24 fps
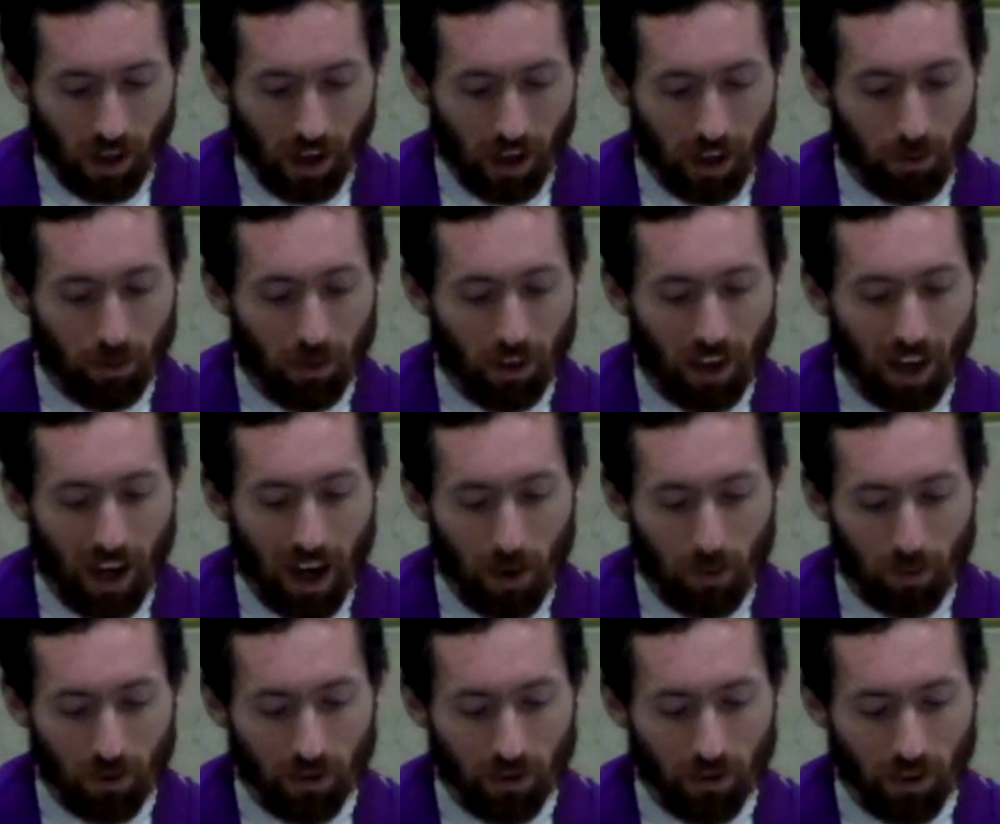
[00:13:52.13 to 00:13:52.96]
I am
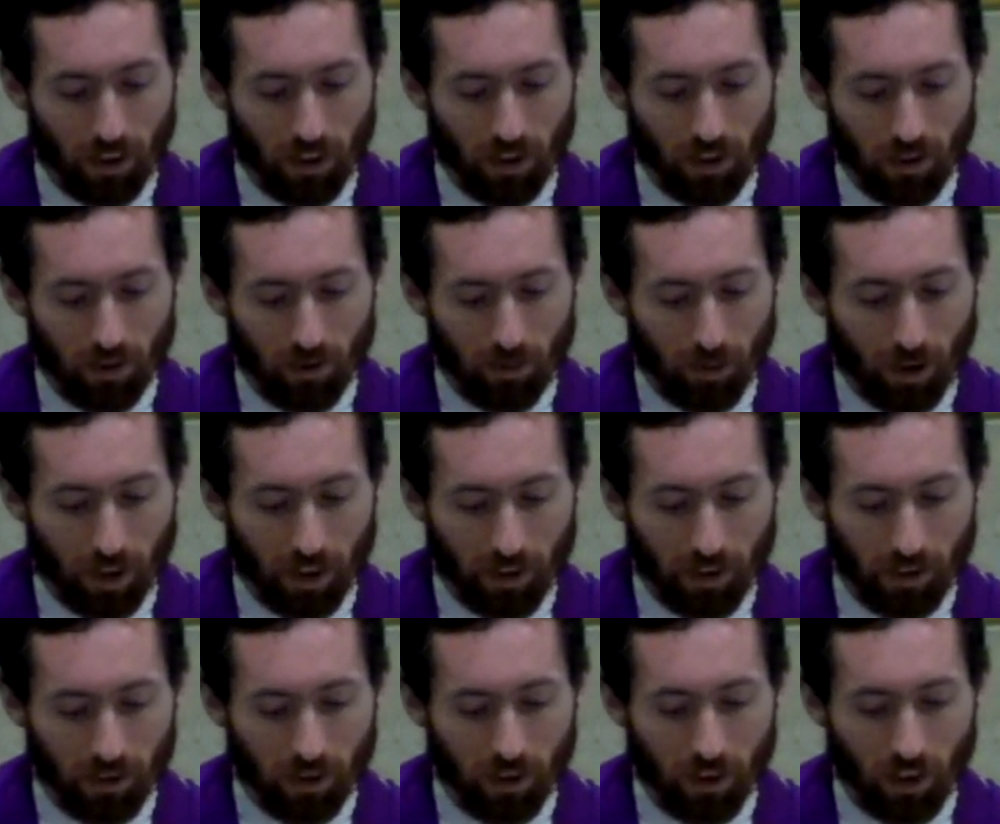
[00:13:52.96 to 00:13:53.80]
captivated
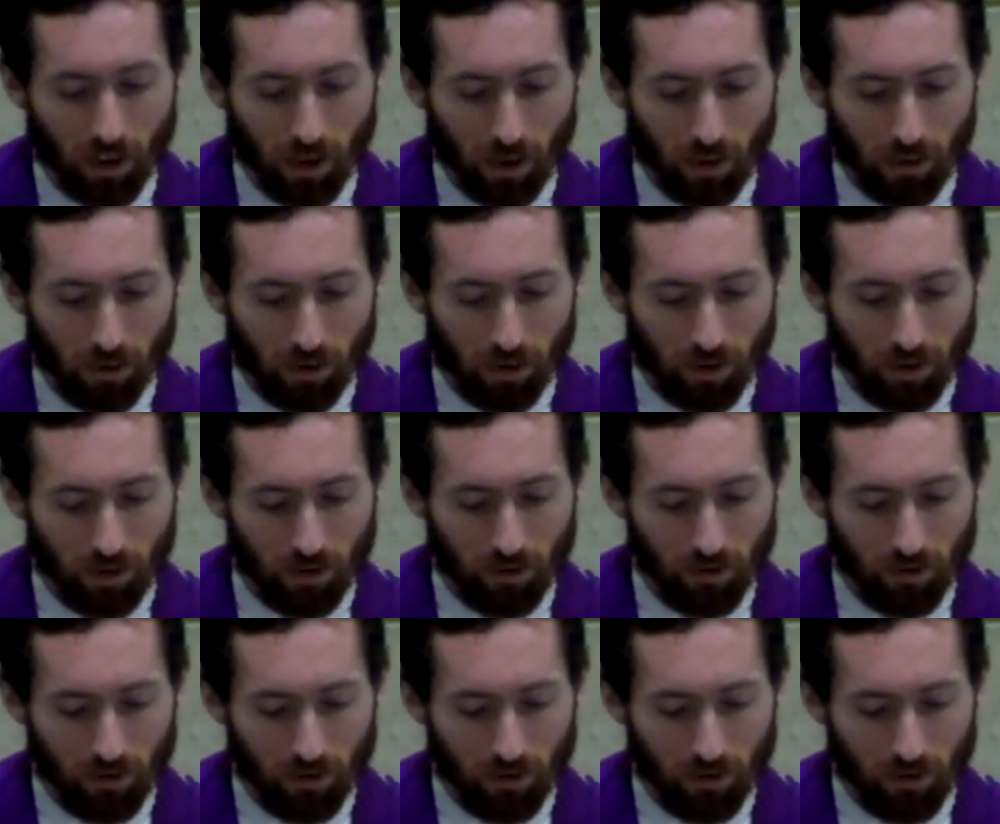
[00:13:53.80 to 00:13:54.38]
by this love.